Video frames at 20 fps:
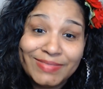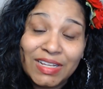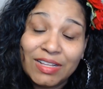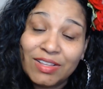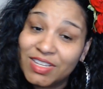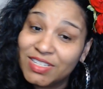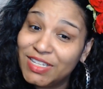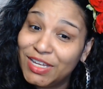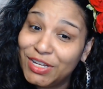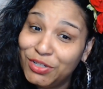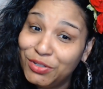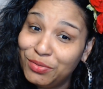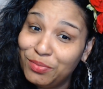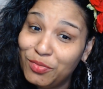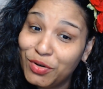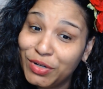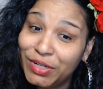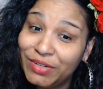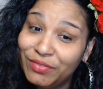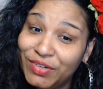Because I do
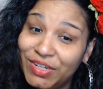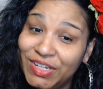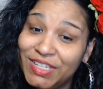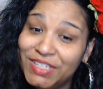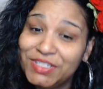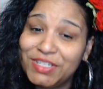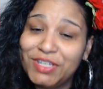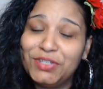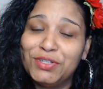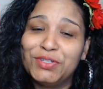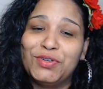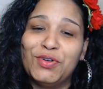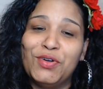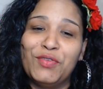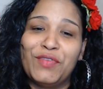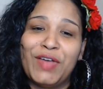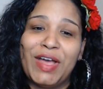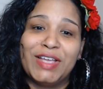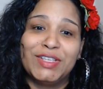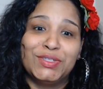morning readings, they just go
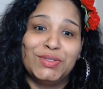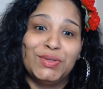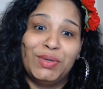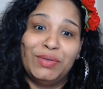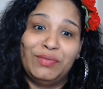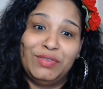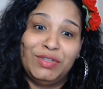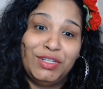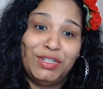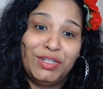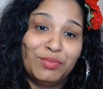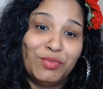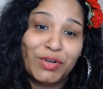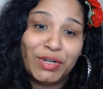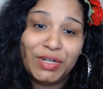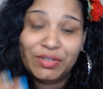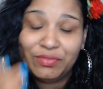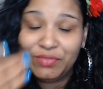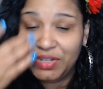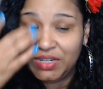fast. So if you need a
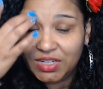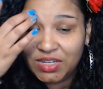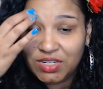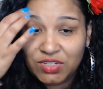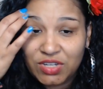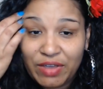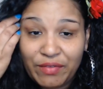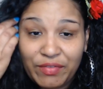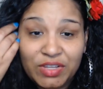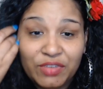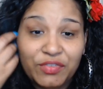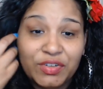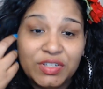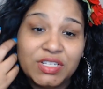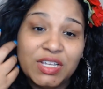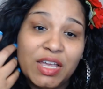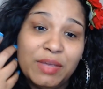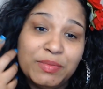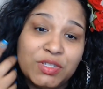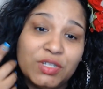morning reading because you have a different
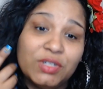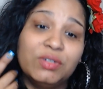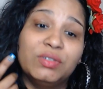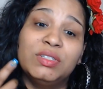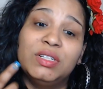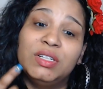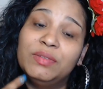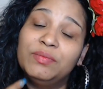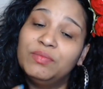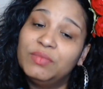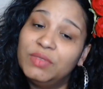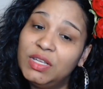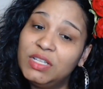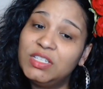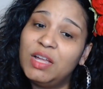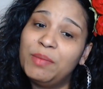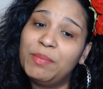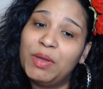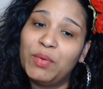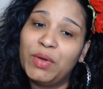time zone, it's
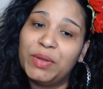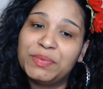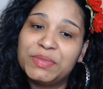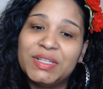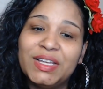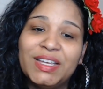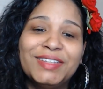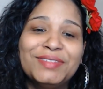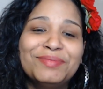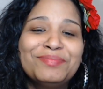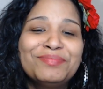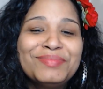on my website.